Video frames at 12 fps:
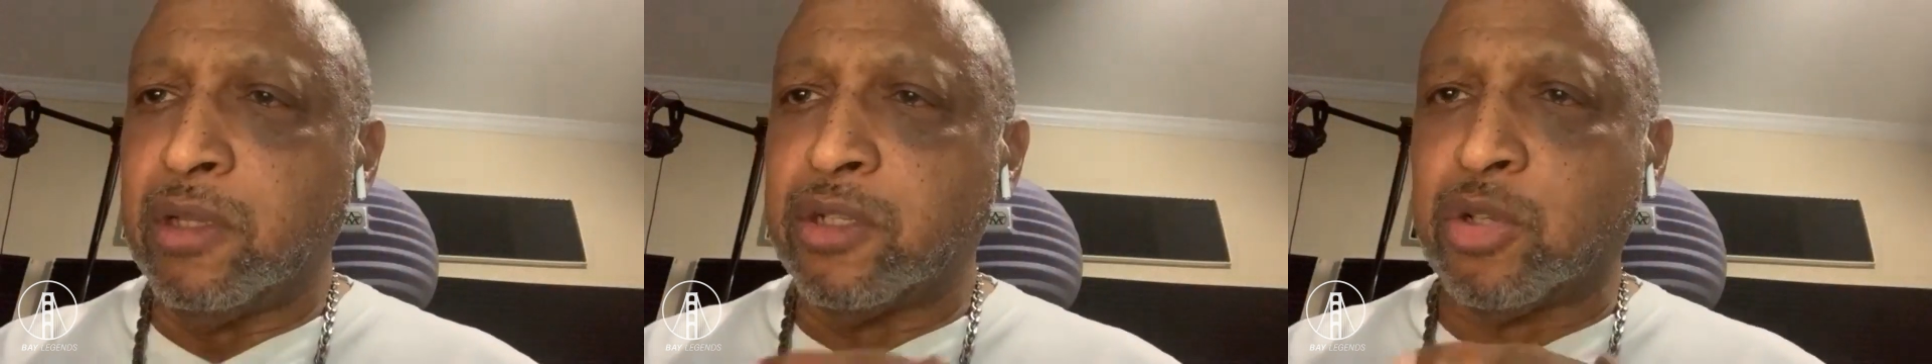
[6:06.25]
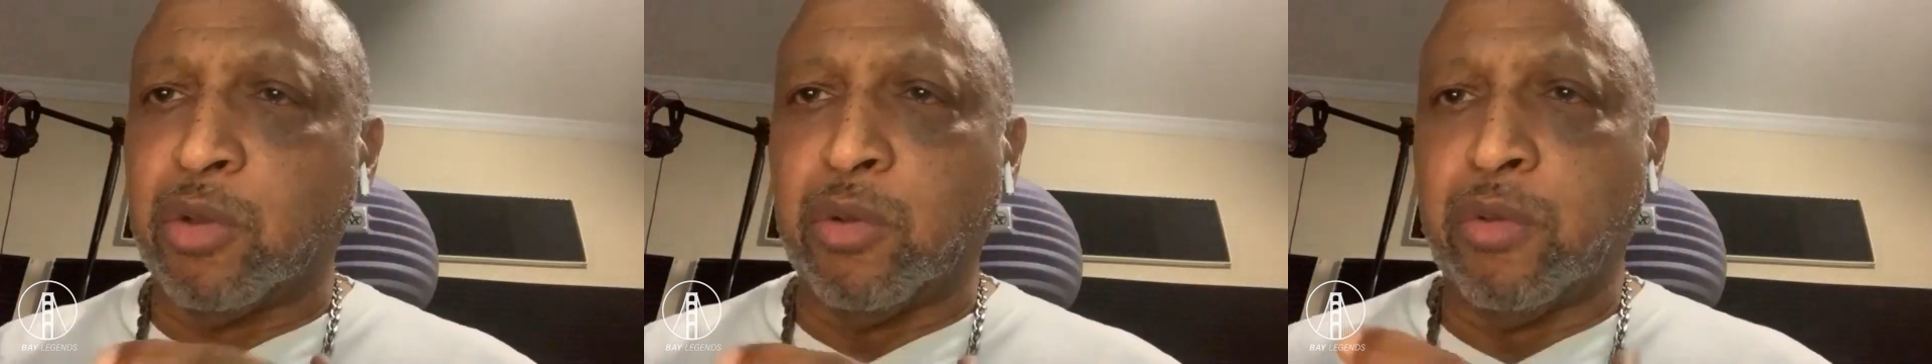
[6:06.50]

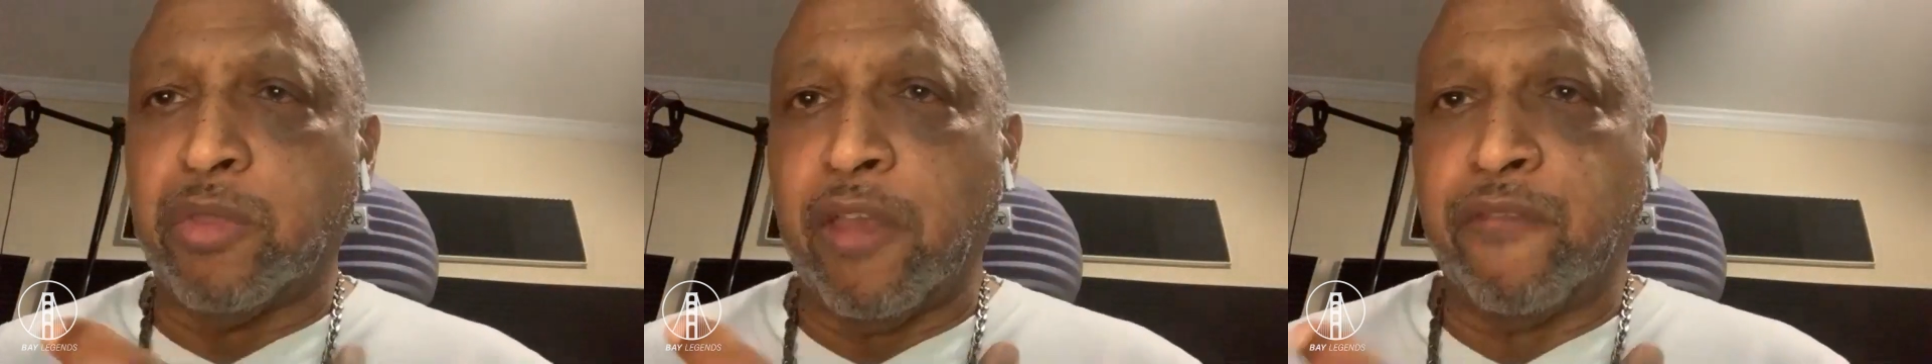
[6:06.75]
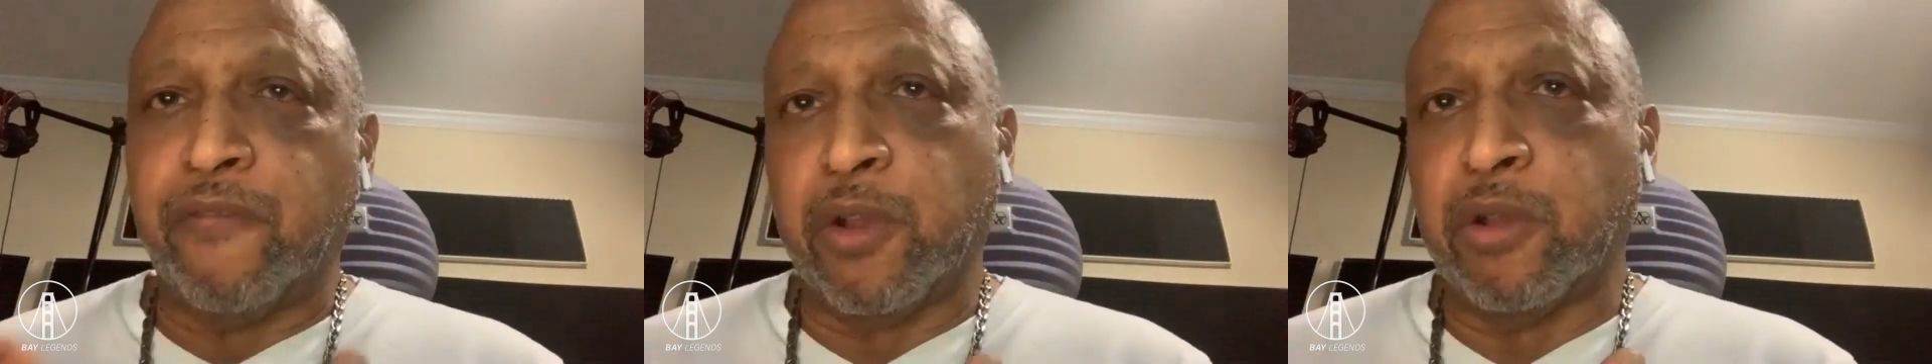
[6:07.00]
So
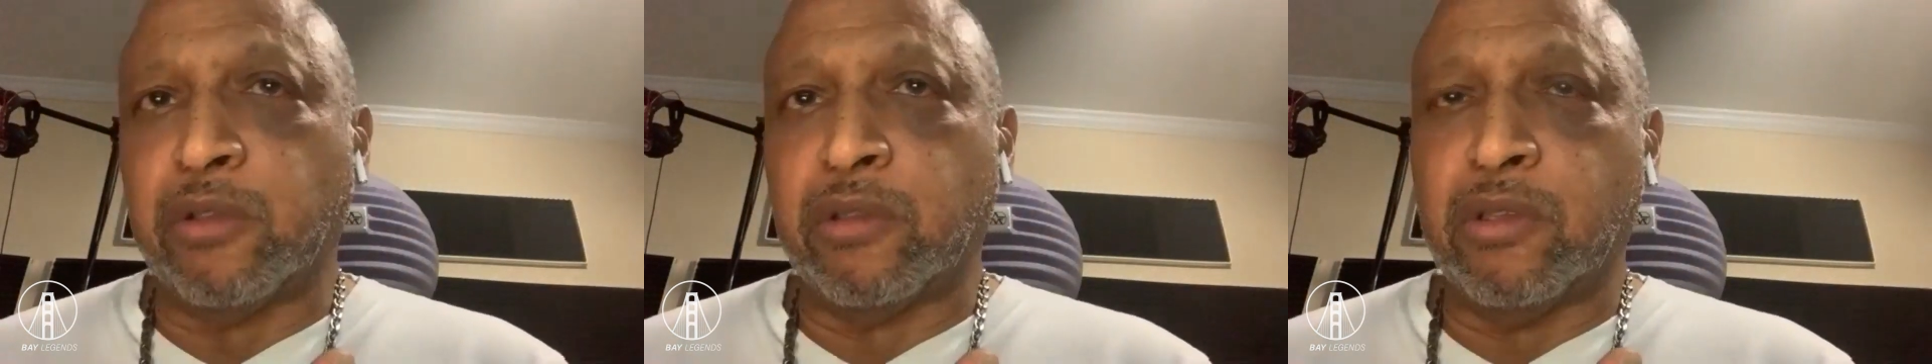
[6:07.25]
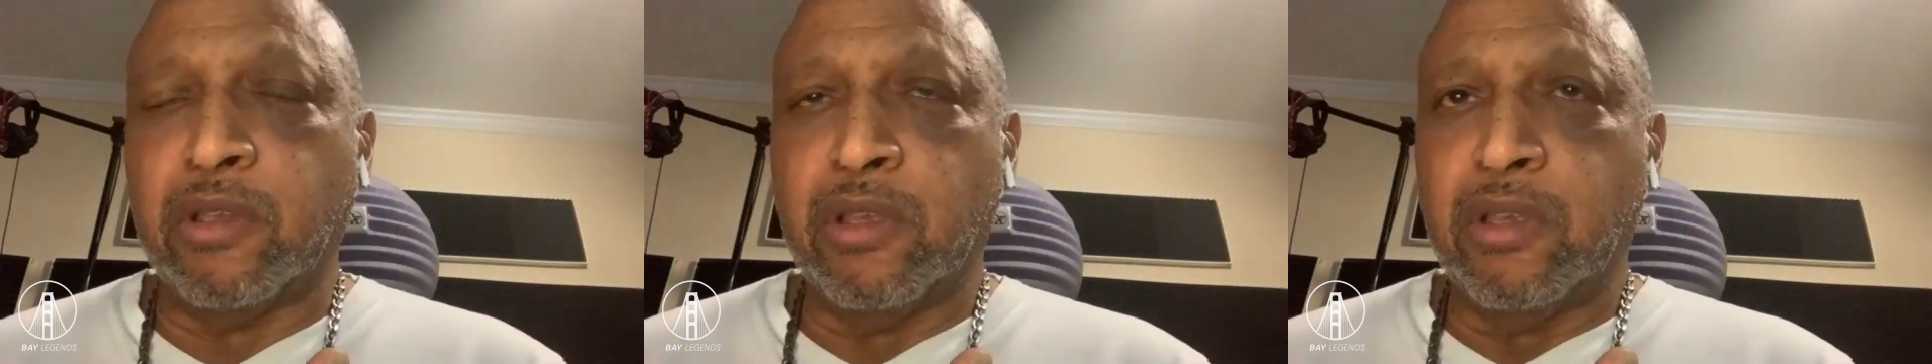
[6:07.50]
they figured
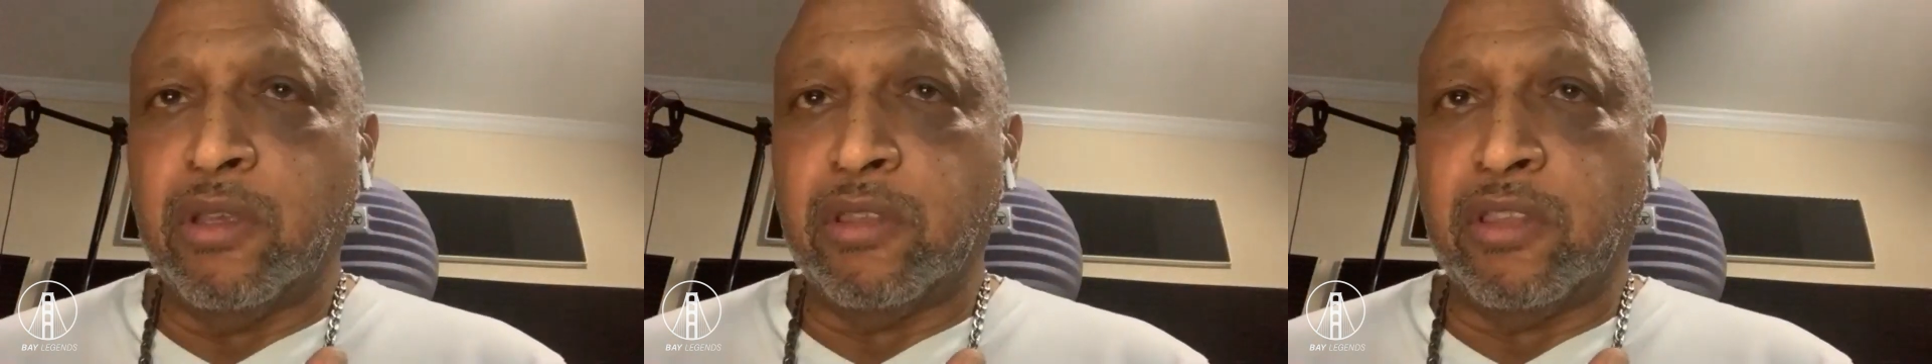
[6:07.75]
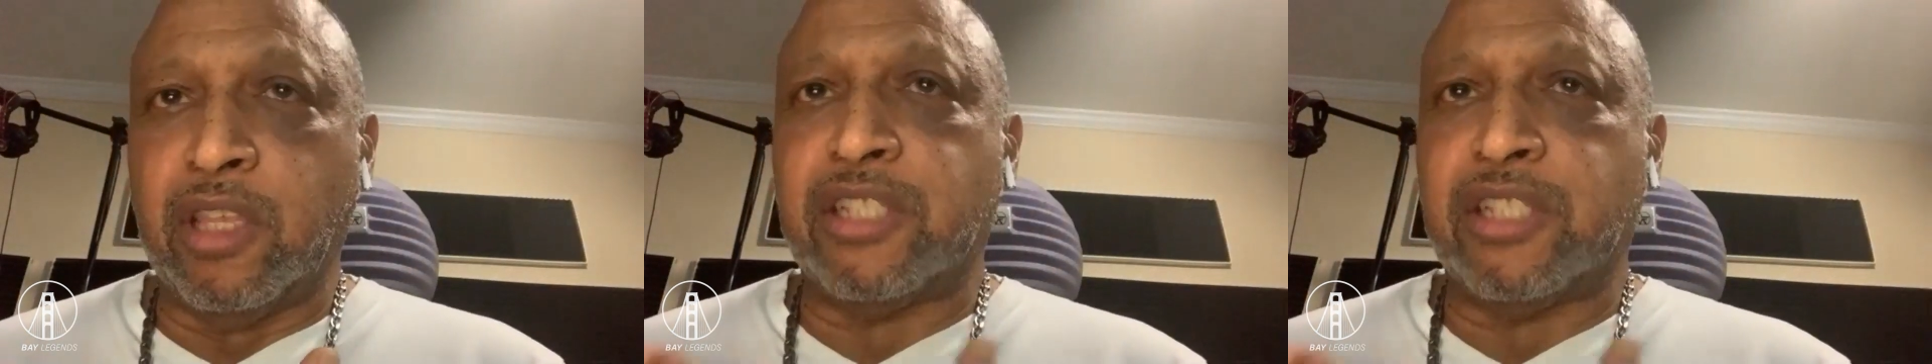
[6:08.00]
they